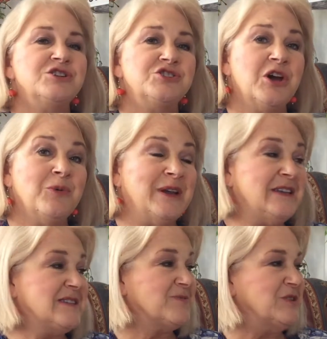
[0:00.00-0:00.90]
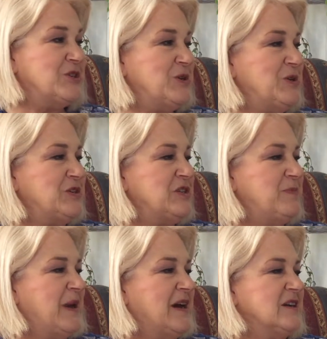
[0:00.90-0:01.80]
Joeys return to the
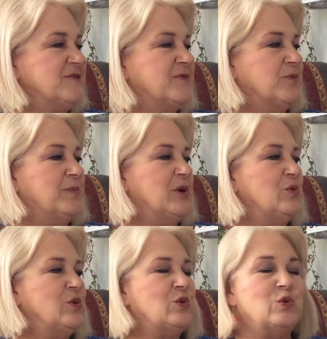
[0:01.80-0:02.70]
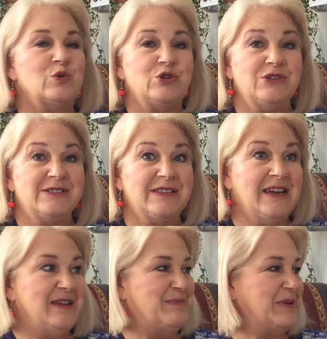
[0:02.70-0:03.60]
pouch for milk or to
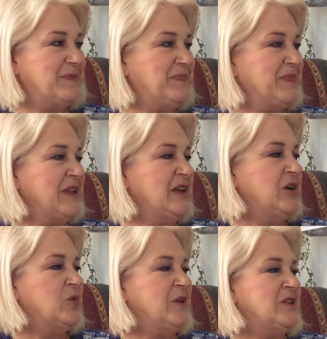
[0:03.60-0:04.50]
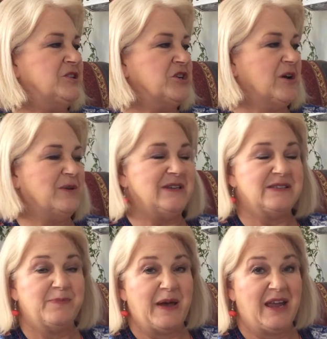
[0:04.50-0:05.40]
sleep. When the joey is
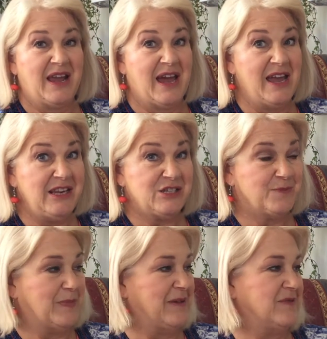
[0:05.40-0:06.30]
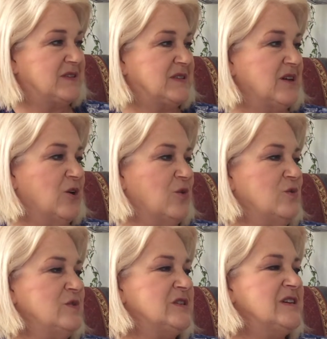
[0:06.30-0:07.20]
about 8 months
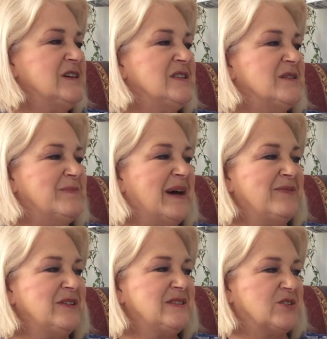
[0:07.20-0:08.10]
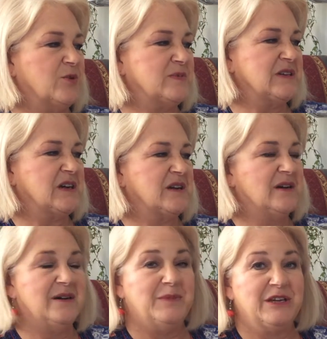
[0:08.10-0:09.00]
old, the mother stops it
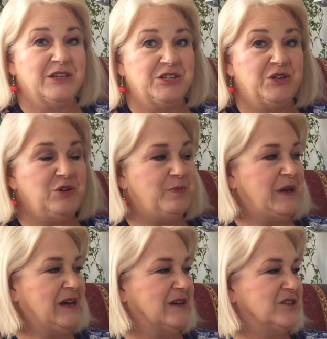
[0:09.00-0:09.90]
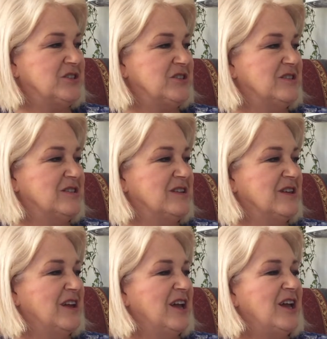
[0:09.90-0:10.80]
climbing into her pouch.
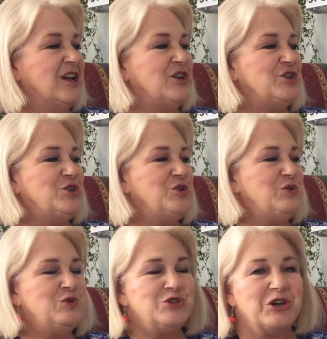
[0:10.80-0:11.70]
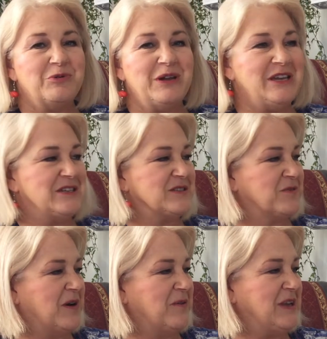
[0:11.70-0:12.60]
A new joey is
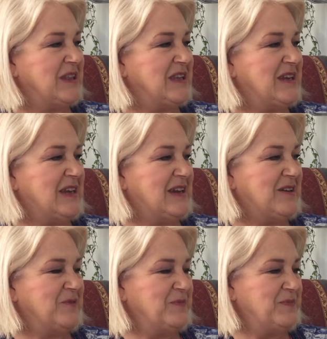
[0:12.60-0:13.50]
growing there now.